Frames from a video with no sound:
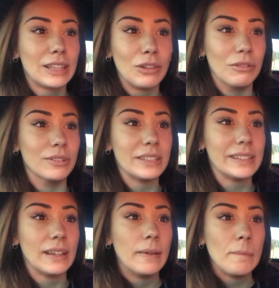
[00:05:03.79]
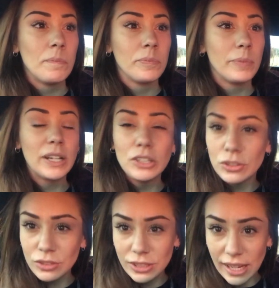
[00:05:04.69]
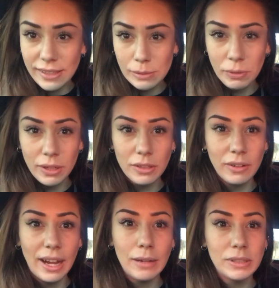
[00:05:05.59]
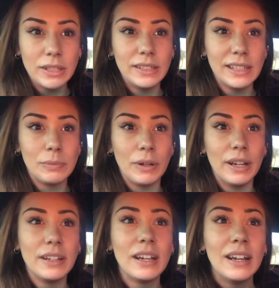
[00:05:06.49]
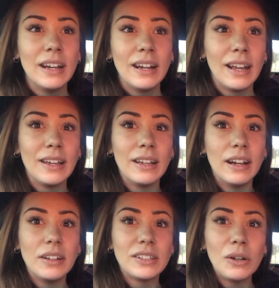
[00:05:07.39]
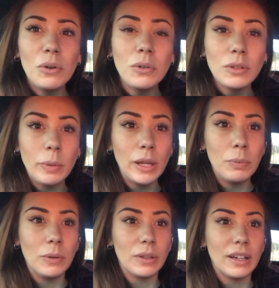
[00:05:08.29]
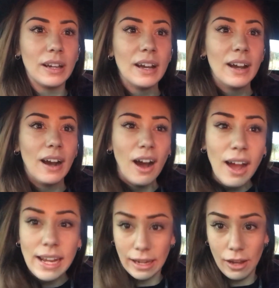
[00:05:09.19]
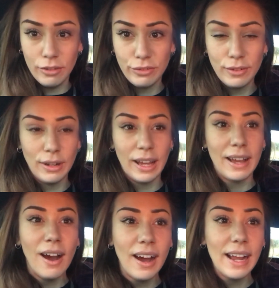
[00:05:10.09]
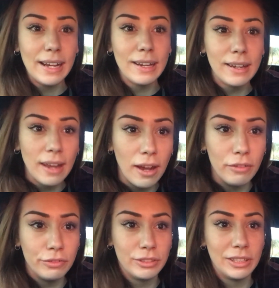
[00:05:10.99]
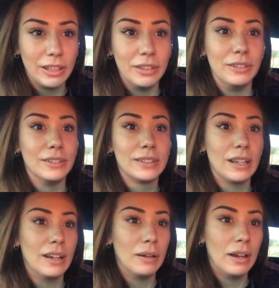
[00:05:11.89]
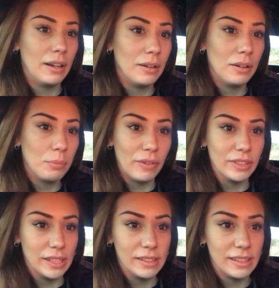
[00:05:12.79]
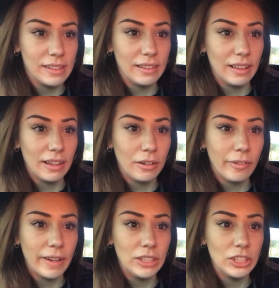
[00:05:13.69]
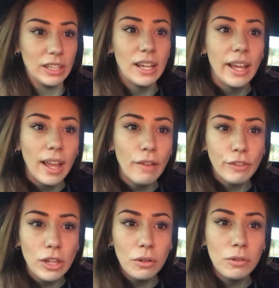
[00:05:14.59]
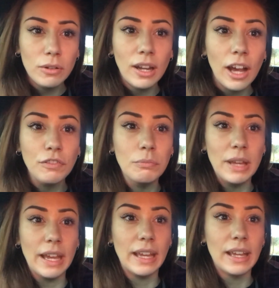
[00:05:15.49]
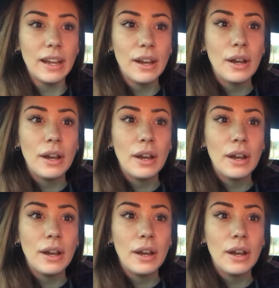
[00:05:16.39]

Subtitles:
thoughts because you're desperate, you're absolutely desperate. And like, to all the people that I love, like, I loved those brothers and sisters in that congregation. If you love me,